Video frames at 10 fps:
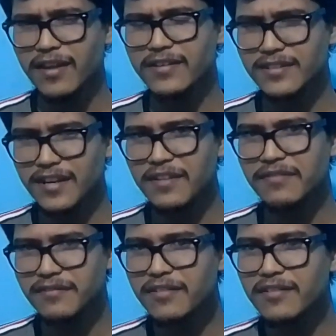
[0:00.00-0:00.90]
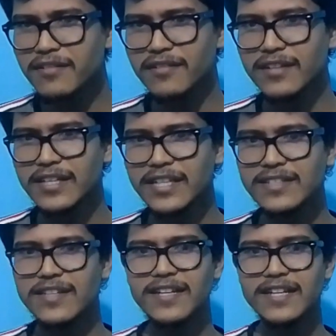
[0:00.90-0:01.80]
that's kind of cool.
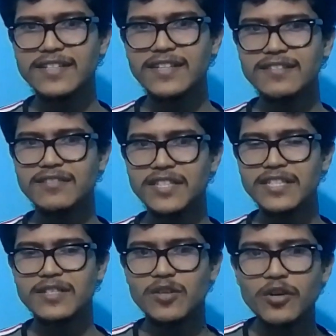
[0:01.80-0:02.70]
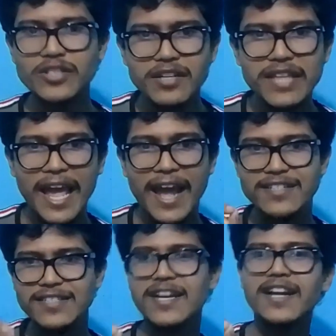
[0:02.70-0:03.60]
It wrote down the
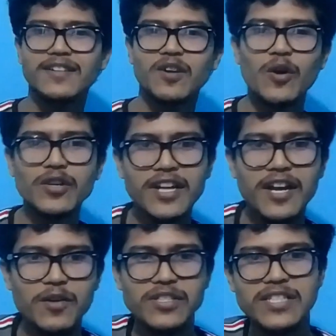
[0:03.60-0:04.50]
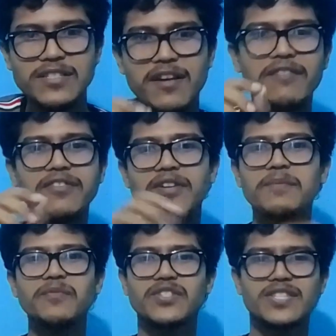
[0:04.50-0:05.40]
exact code which is
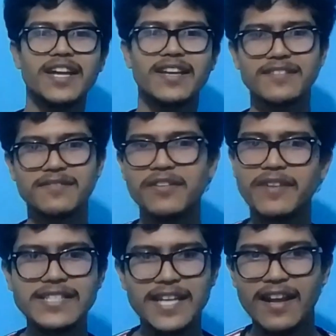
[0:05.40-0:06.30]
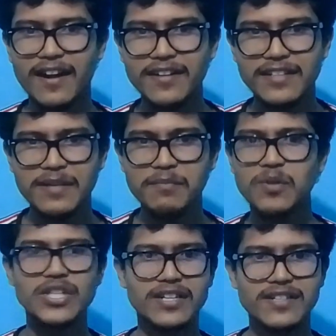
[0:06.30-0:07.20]
from scikit-learn
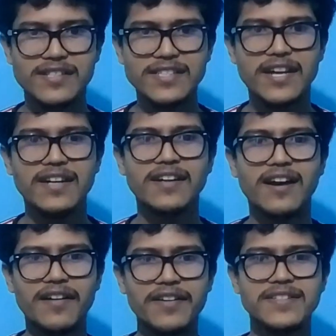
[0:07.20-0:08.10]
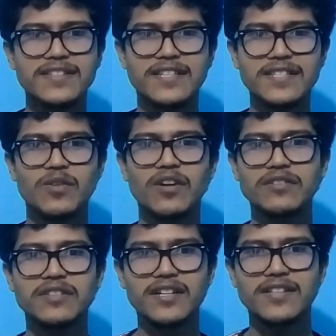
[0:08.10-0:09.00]
import datasets, and iris is
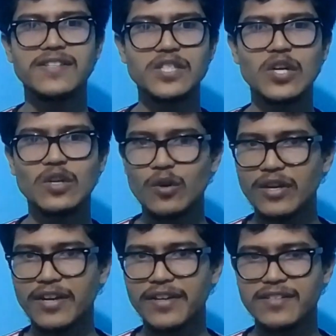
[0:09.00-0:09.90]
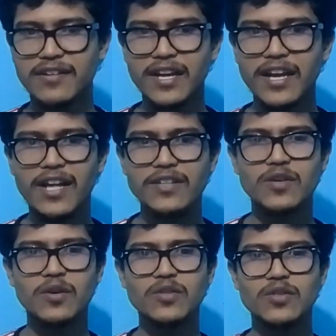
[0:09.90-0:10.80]
equal to dataset.load iris. Okay,
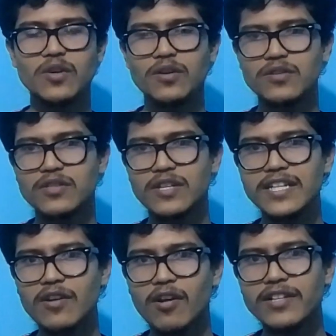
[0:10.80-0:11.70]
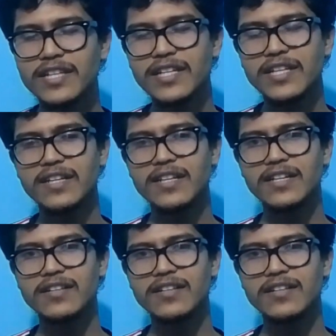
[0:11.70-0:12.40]
so it already